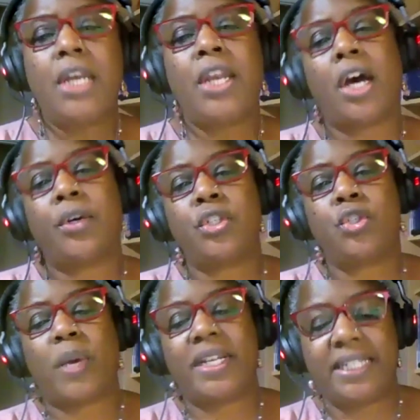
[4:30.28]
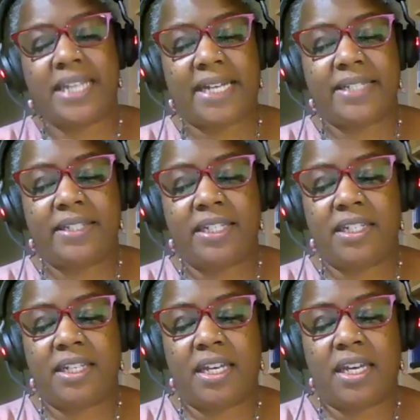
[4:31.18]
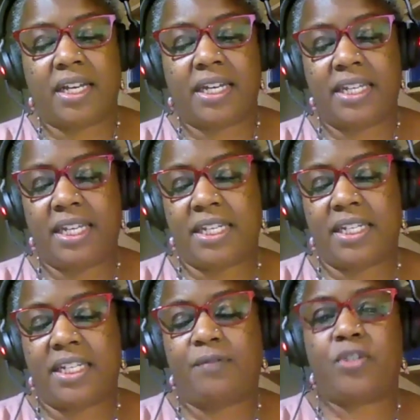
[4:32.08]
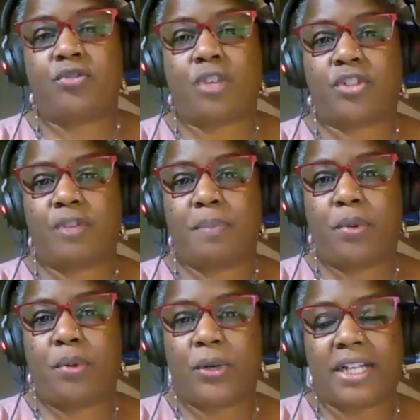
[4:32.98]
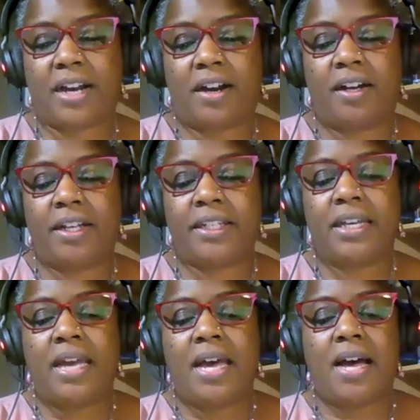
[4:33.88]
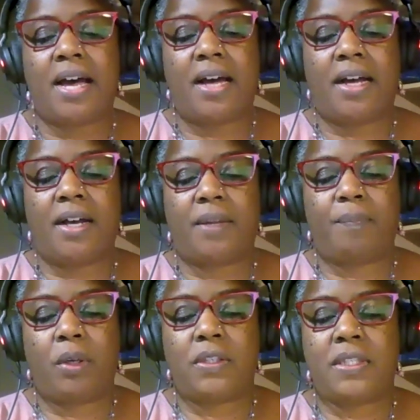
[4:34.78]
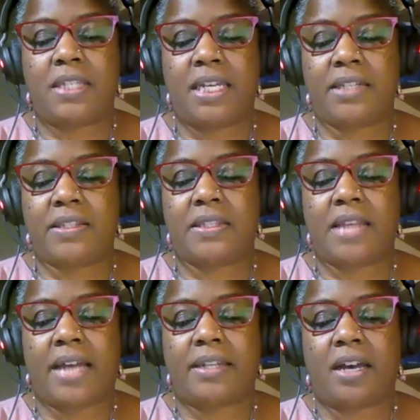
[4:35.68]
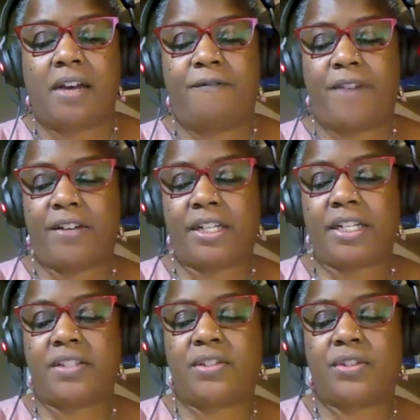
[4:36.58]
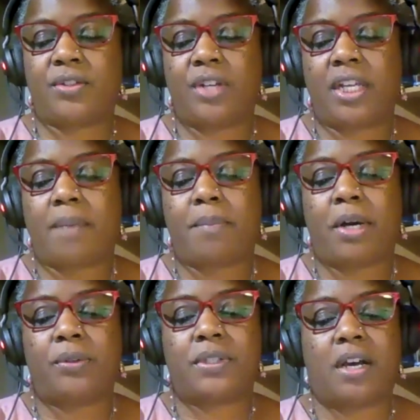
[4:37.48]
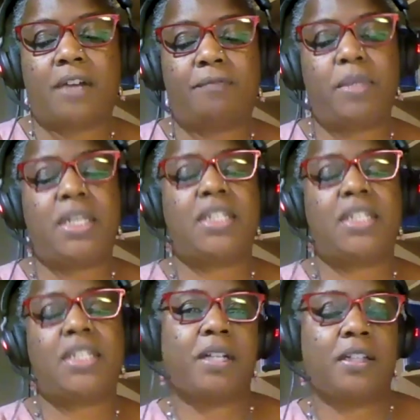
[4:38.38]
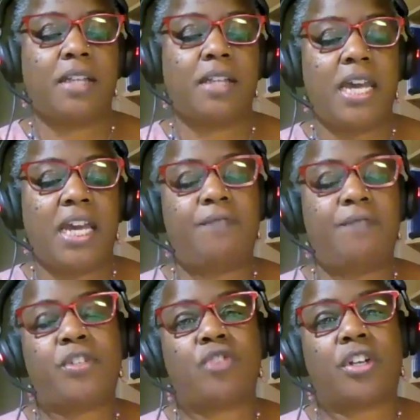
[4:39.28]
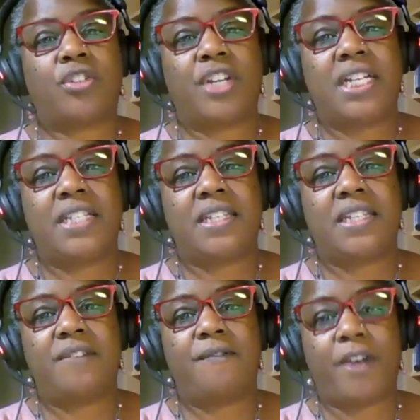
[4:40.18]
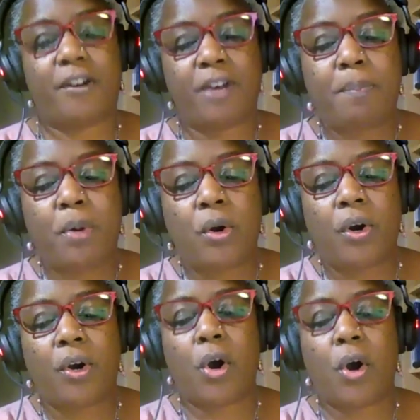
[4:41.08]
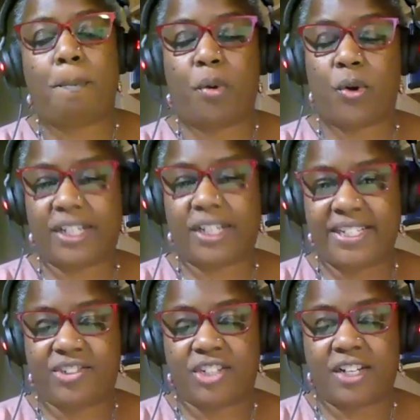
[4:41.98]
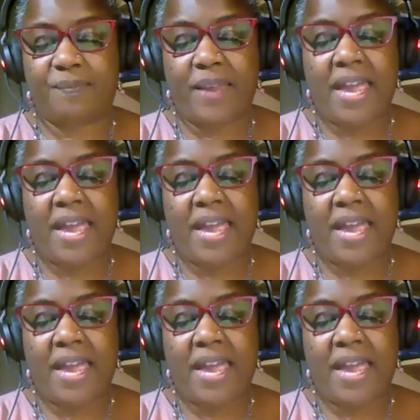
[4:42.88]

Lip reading: Now, the 2019 Canadian Infrastructure Report Card states that a very concerning amount of municipal infrastructure is in very poor or poor condition.